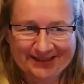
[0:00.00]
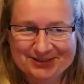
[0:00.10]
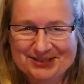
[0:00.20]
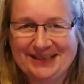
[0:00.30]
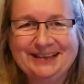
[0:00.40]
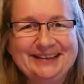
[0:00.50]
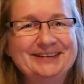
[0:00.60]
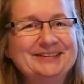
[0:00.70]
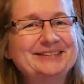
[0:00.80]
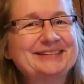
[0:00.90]
she
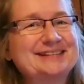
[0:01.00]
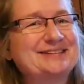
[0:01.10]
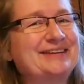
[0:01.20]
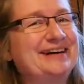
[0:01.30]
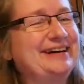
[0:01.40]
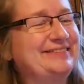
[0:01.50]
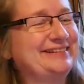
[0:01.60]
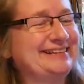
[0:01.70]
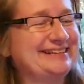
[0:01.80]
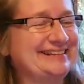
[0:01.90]
noticed
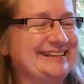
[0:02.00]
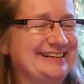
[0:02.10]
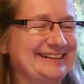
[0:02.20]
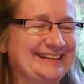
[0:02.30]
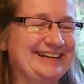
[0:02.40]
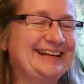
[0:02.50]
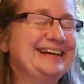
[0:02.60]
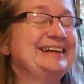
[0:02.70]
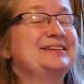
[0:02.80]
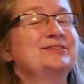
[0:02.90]
everything.
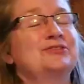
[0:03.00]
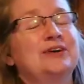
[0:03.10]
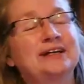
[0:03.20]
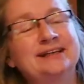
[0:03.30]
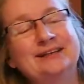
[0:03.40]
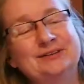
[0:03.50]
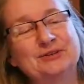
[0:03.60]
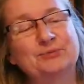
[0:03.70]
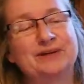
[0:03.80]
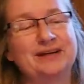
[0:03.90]
in a funny,
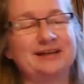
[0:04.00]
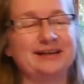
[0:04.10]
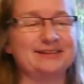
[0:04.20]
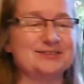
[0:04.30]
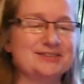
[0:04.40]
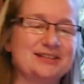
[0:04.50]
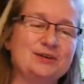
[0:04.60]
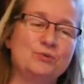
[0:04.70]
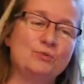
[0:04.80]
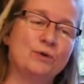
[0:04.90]
good way, and
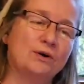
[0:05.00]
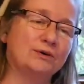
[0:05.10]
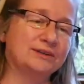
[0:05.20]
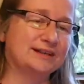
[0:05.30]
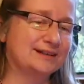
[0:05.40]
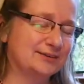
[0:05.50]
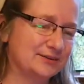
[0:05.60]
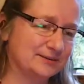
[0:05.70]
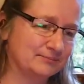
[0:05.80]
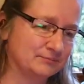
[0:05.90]
she won't let
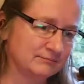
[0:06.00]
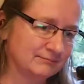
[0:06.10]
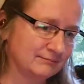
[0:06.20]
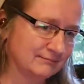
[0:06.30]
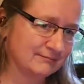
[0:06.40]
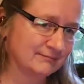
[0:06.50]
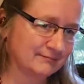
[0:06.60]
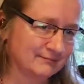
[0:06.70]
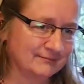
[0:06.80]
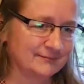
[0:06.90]
her
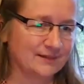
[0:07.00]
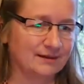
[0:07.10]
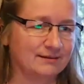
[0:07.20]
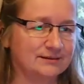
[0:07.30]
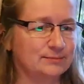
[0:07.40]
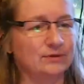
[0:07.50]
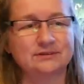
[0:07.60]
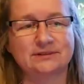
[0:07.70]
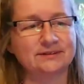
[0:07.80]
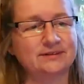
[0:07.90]
small
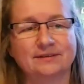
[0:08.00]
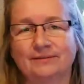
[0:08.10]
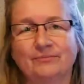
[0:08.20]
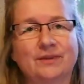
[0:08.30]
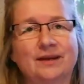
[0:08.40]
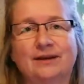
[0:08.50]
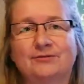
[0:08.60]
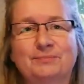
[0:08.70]
sister have a